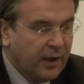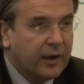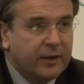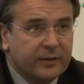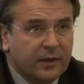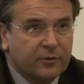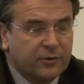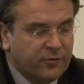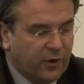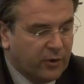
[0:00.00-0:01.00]
I can tell you
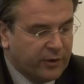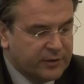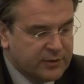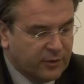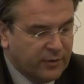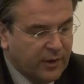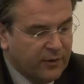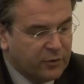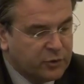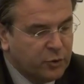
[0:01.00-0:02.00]
the following. So,
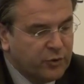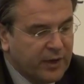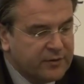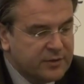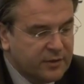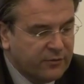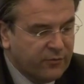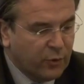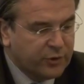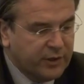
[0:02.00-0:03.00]
for
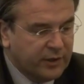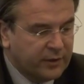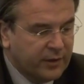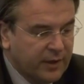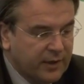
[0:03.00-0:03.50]
2014,